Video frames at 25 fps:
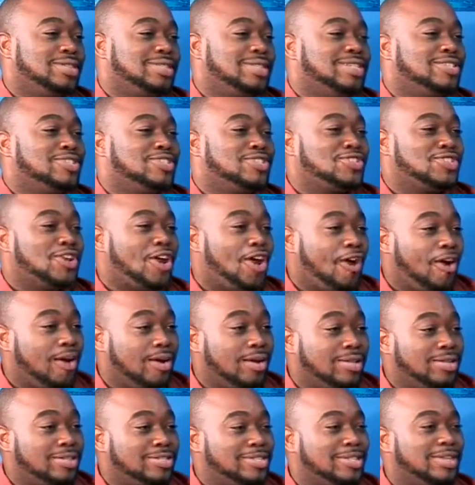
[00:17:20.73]
the
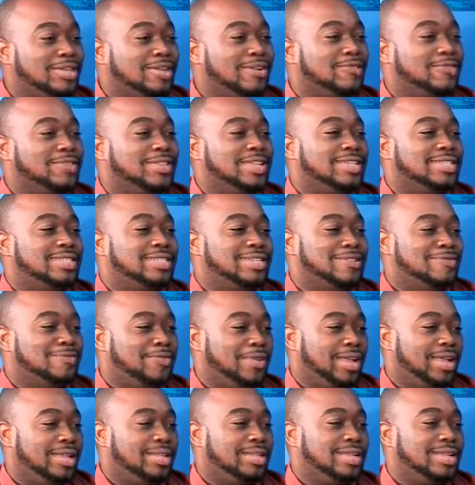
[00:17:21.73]
stars of this
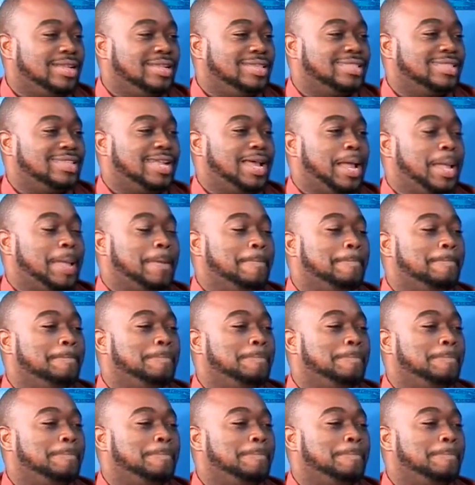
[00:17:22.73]
event, is that